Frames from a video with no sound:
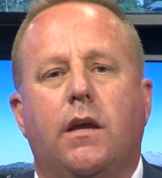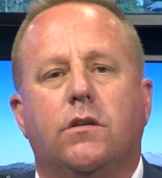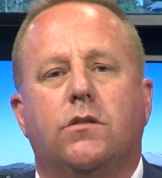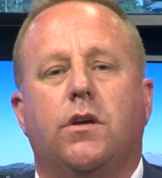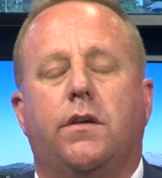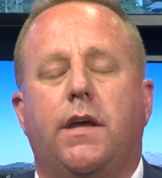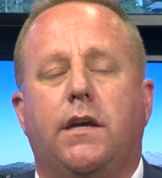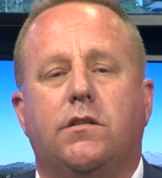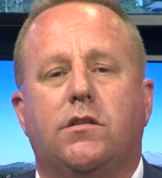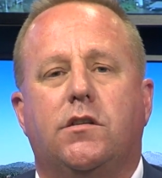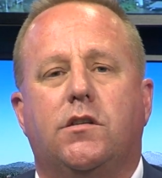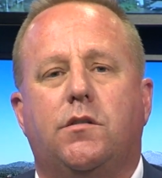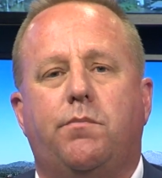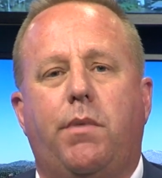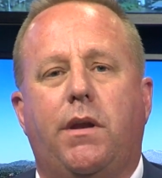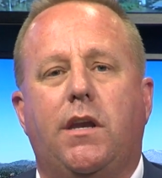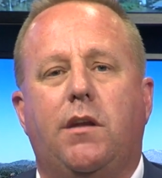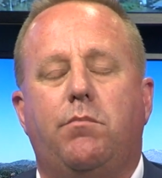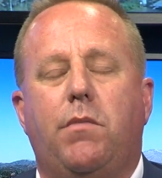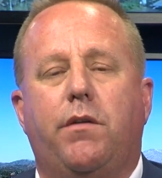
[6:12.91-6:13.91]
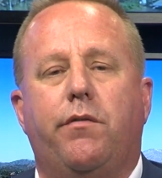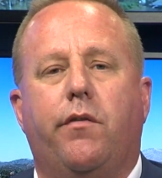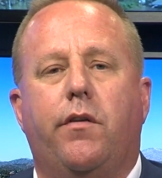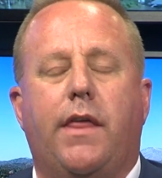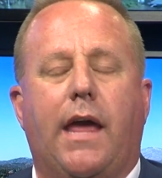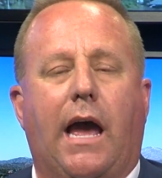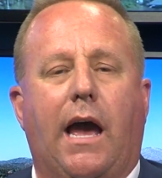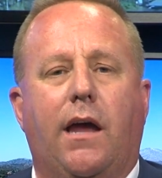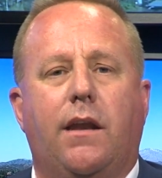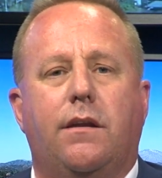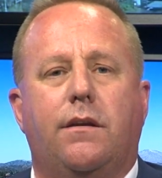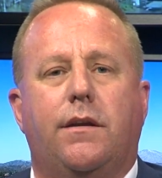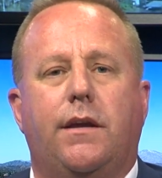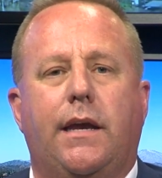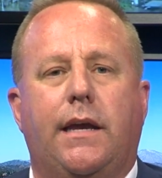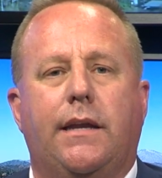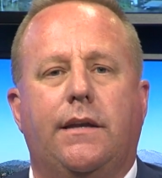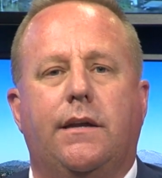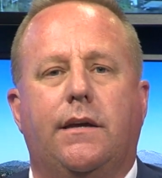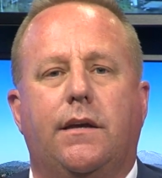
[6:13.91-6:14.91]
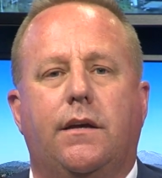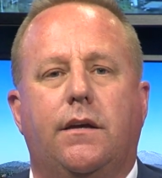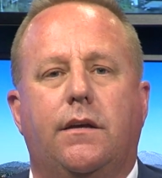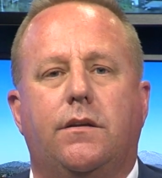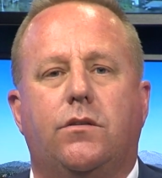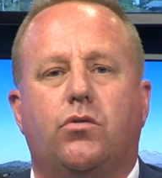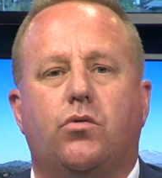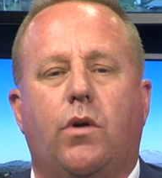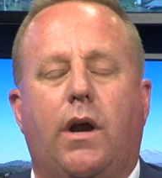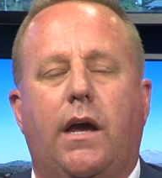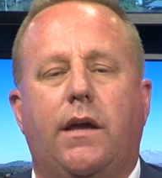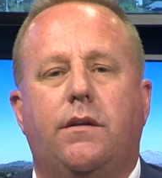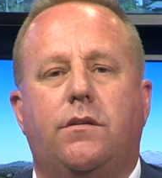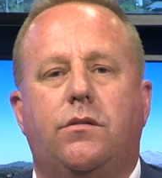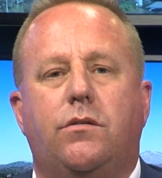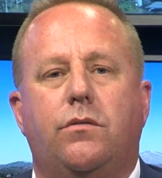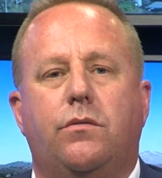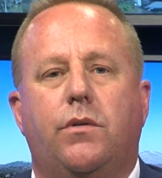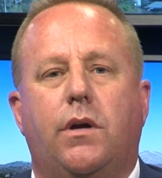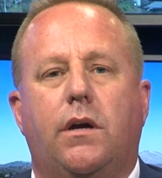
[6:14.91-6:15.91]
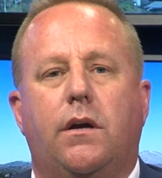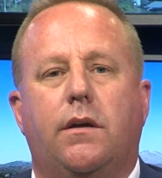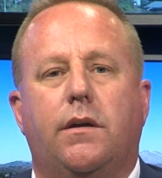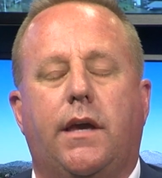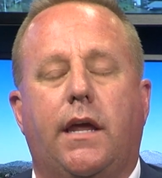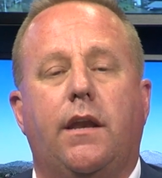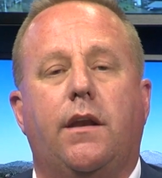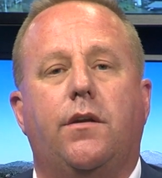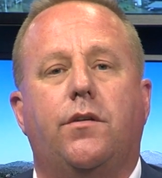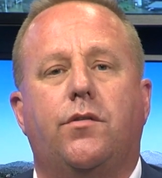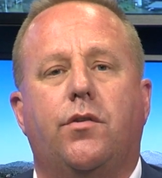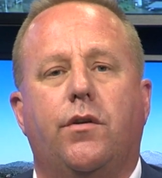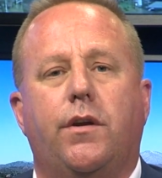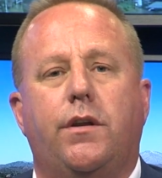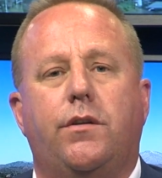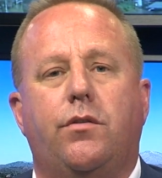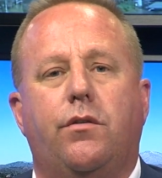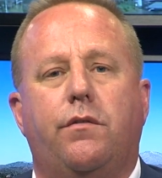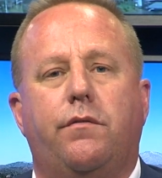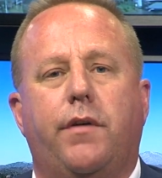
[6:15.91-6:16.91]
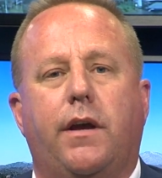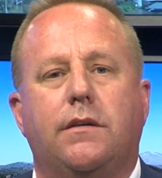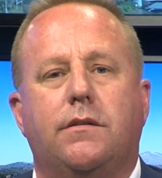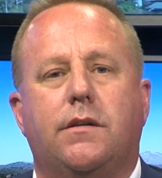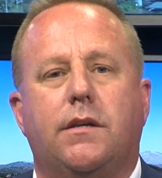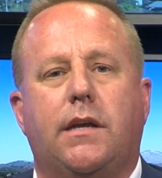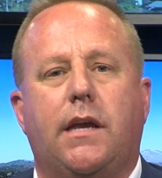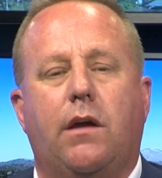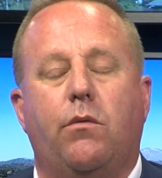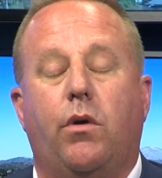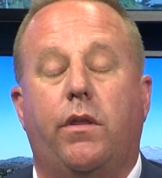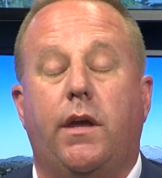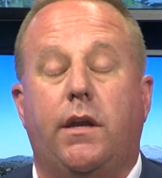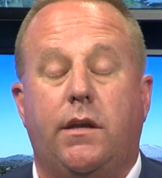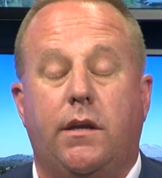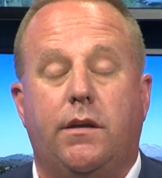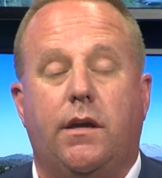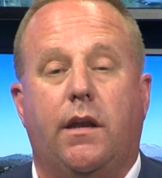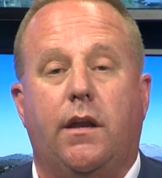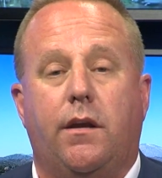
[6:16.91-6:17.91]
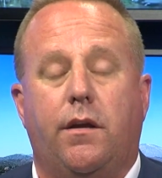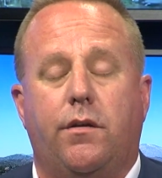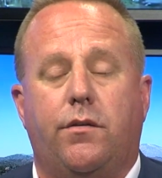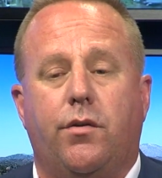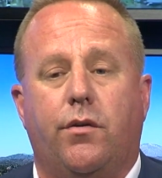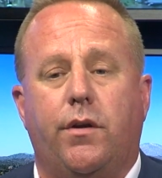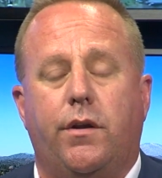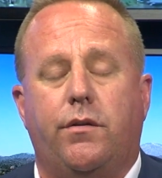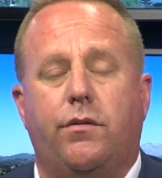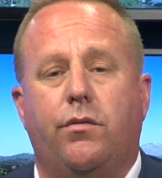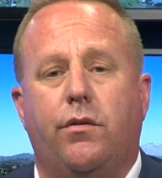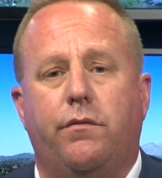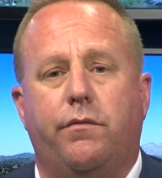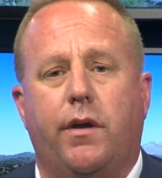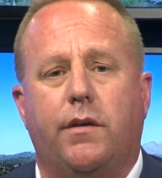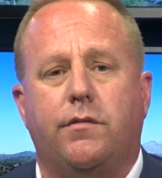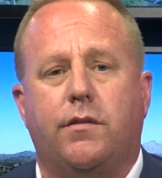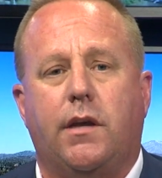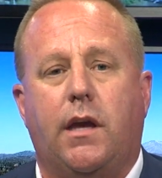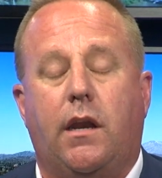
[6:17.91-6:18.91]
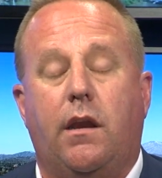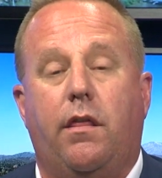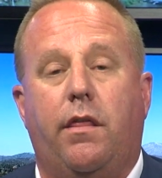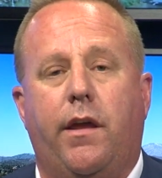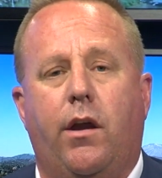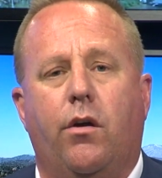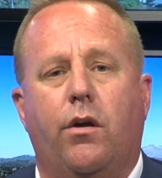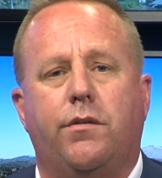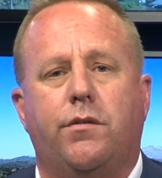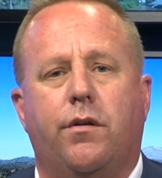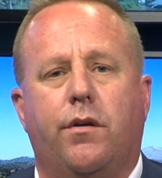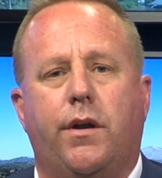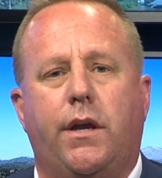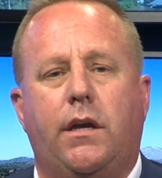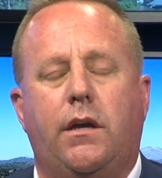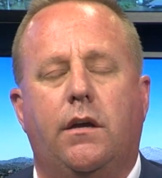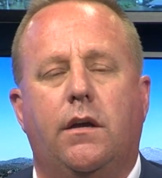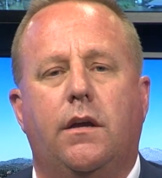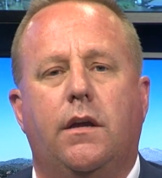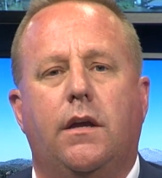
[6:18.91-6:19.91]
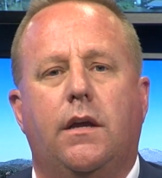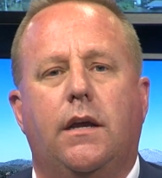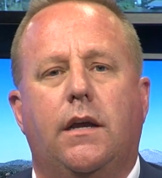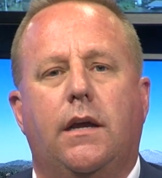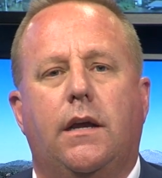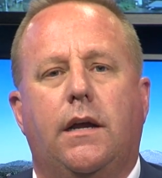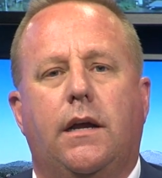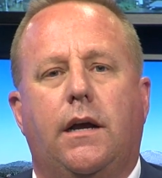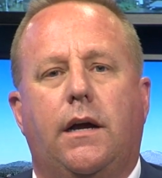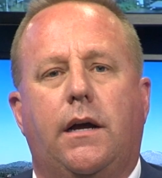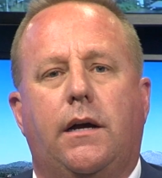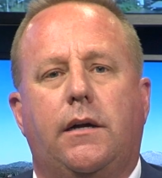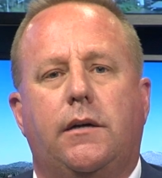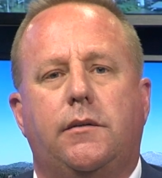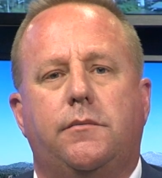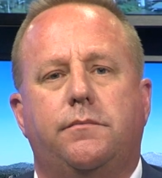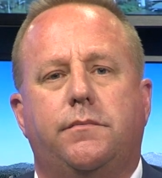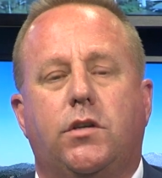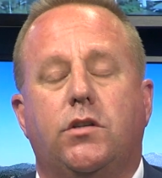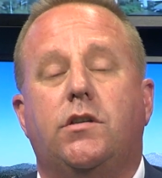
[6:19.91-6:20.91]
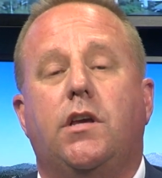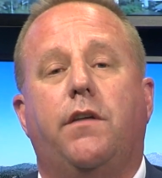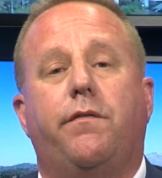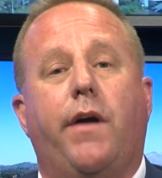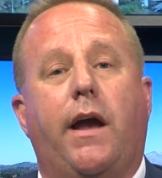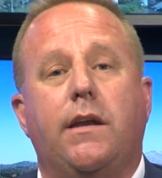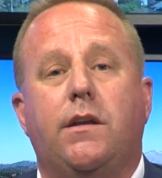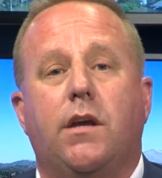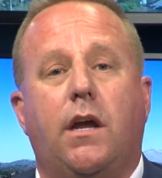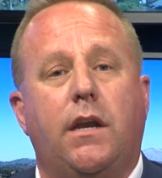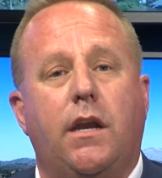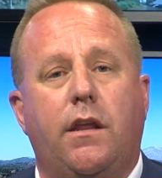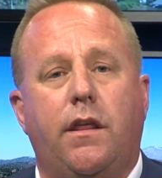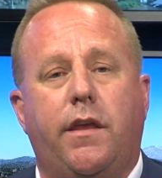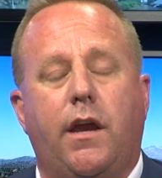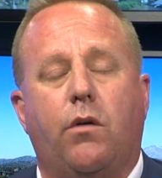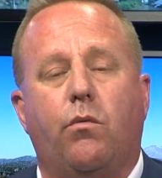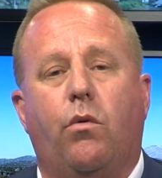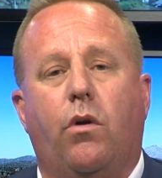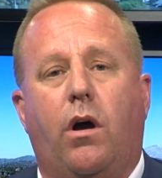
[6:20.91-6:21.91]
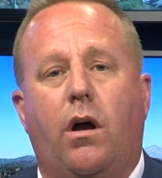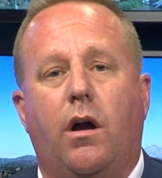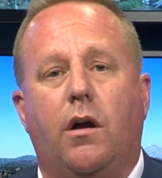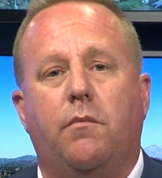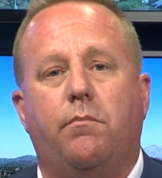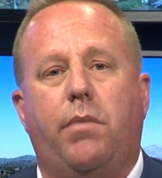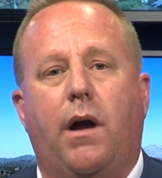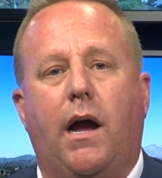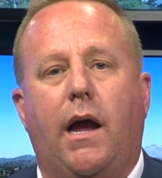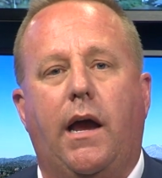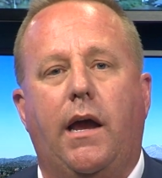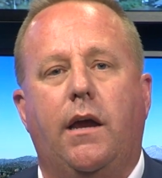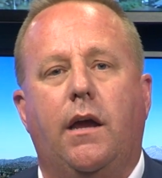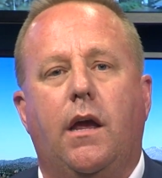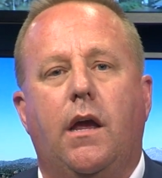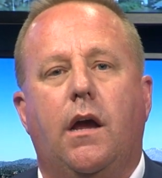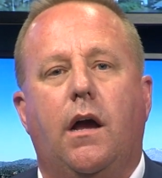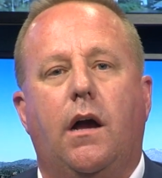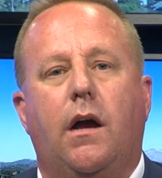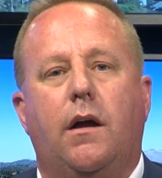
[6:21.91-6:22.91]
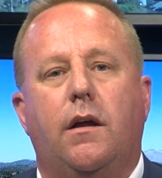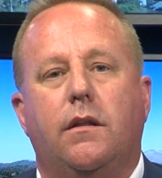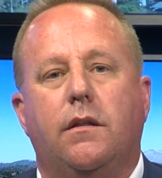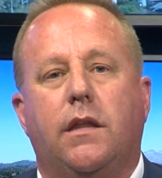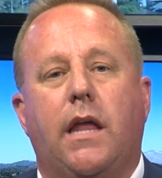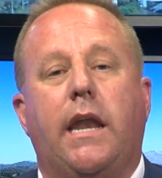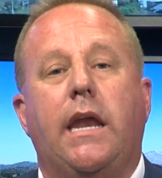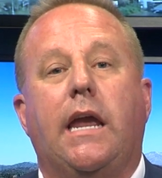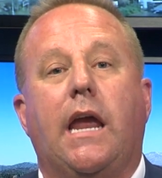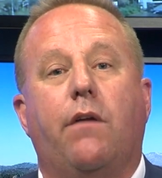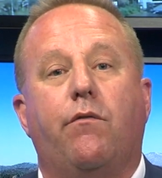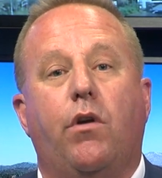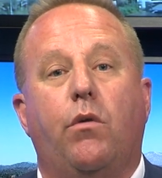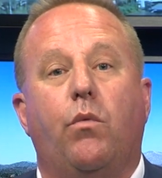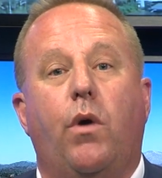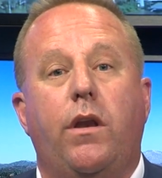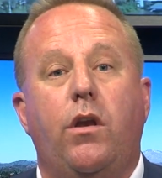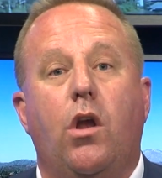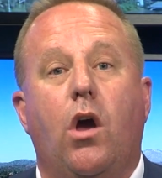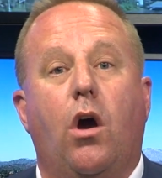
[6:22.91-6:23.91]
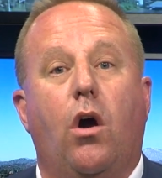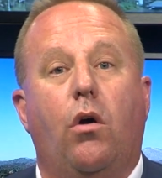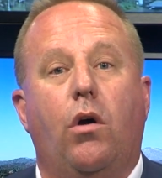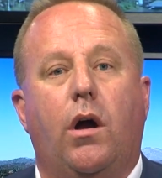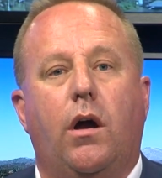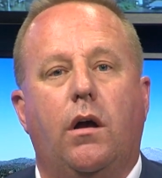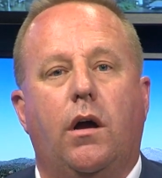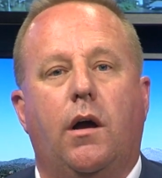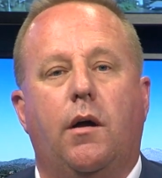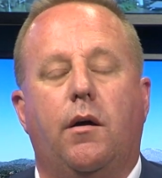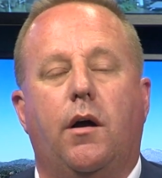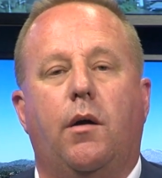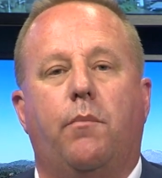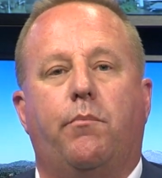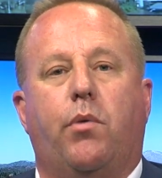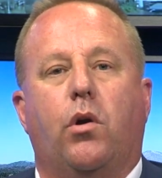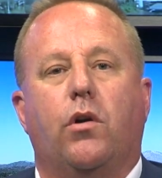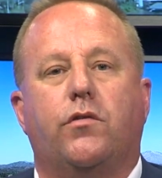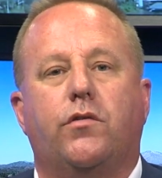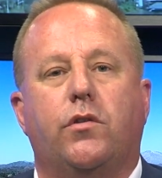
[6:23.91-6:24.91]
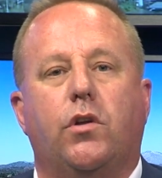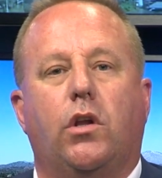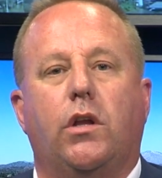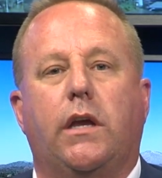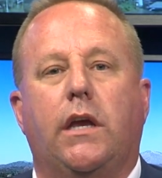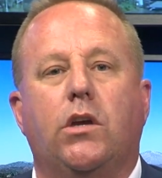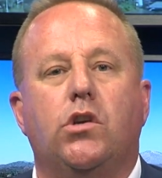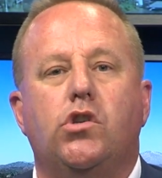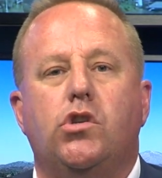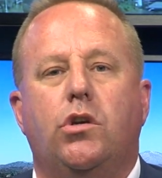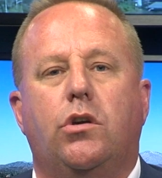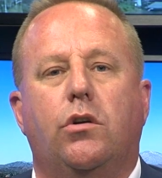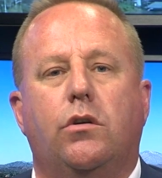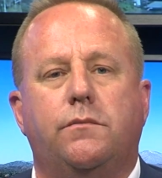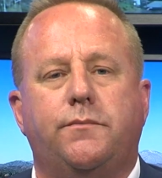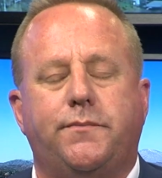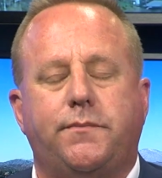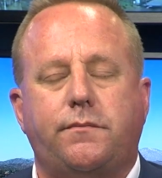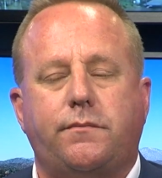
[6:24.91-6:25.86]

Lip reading: So they suspended me for that and tried to get an attorney to investigate. Well, they did get an attorney to investigate it, their attorney, to see if I'd done anything wrong by letting everyone know a personal issue.